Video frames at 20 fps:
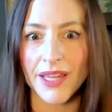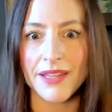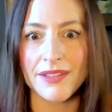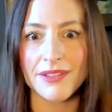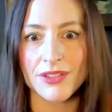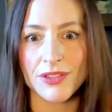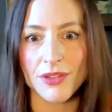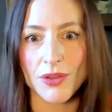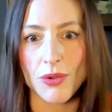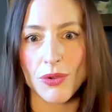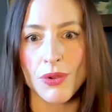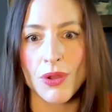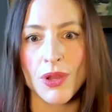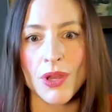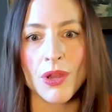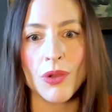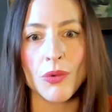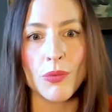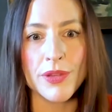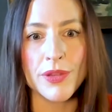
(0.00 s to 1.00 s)
and so
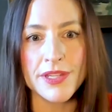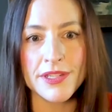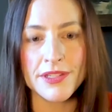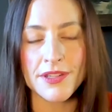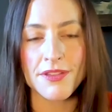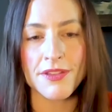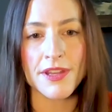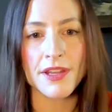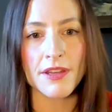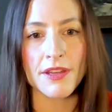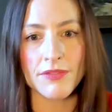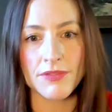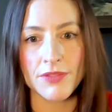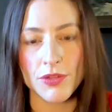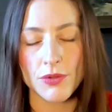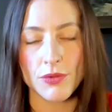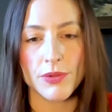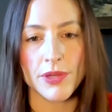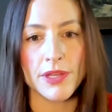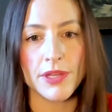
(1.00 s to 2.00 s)
we need to think of
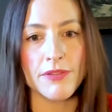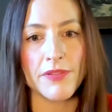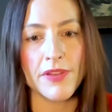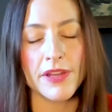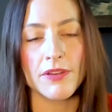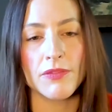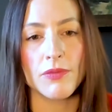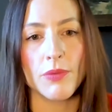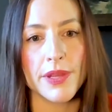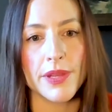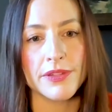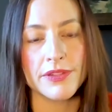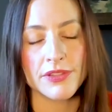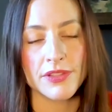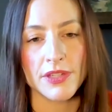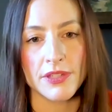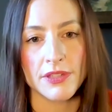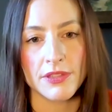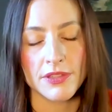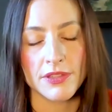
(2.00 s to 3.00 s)
new innovative ways
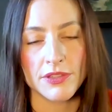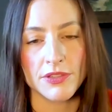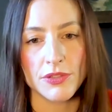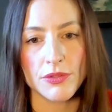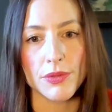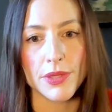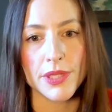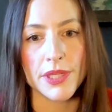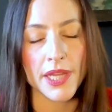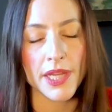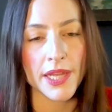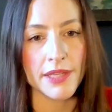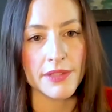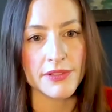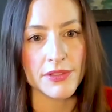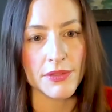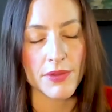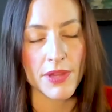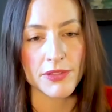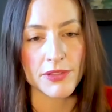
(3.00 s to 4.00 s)
to do it.
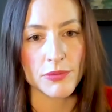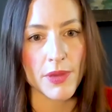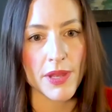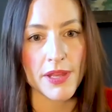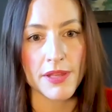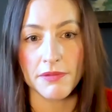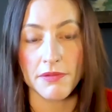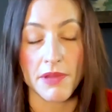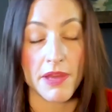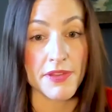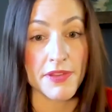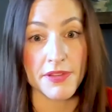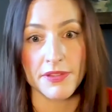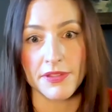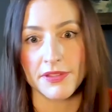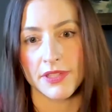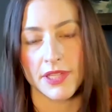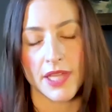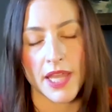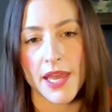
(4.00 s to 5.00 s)
And so that's why I think
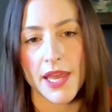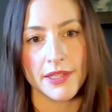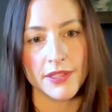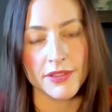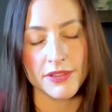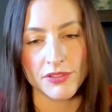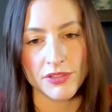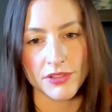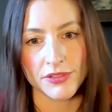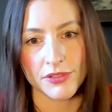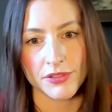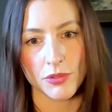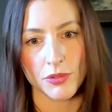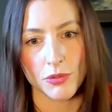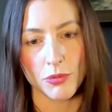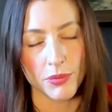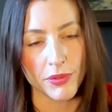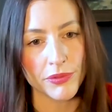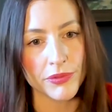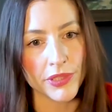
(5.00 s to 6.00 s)
this, again, is just
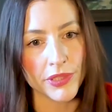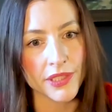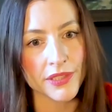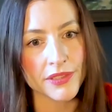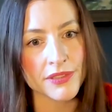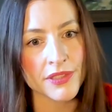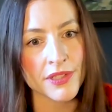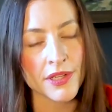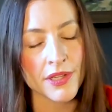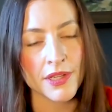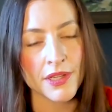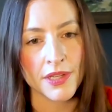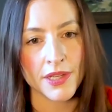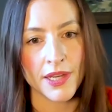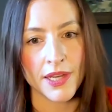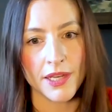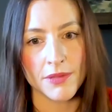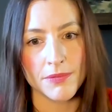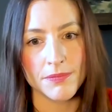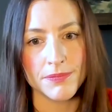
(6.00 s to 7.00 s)
so brilliant.
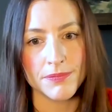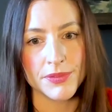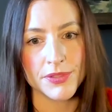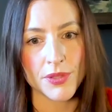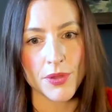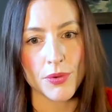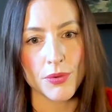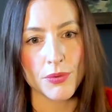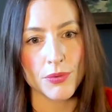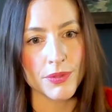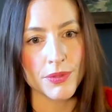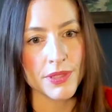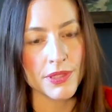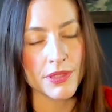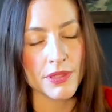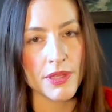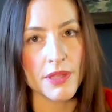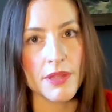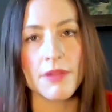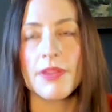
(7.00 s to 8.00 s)
So
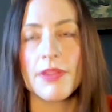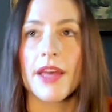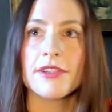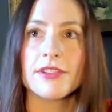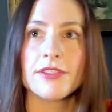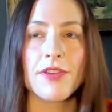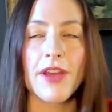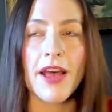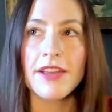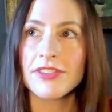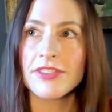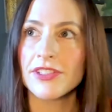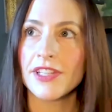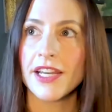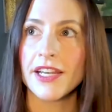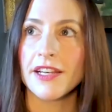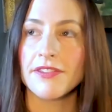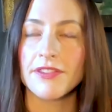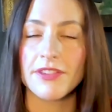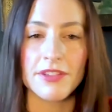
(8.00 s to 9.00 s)
that's
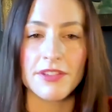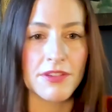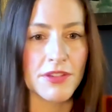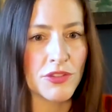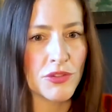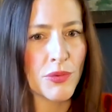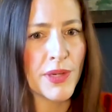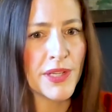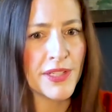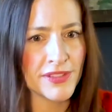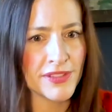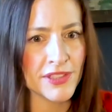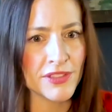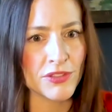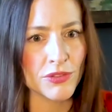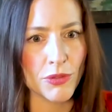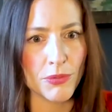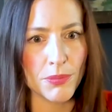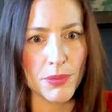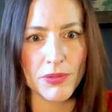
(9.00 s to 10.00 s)
fascinating, the
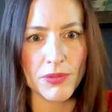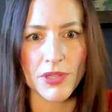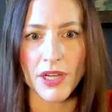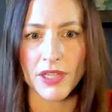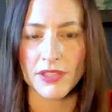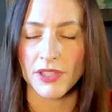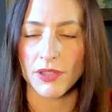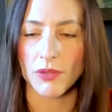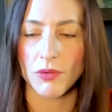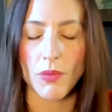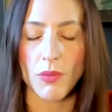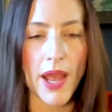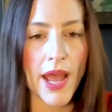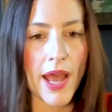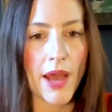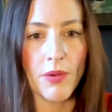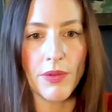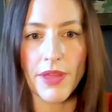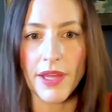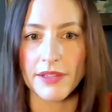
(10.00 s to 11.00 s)
26-year-old Botox thing.
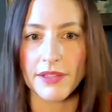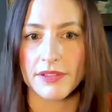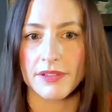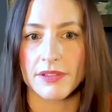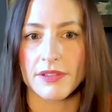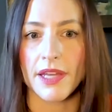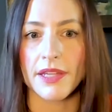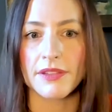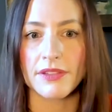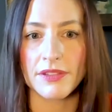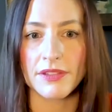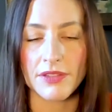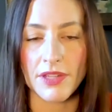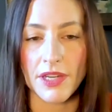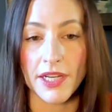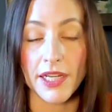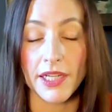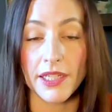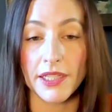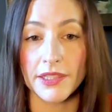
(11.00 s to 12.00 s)
Wow, that's
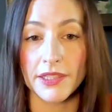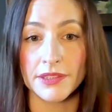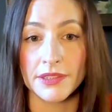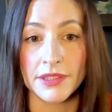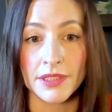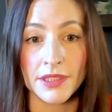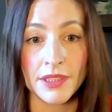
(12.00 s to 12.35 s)
stunning. And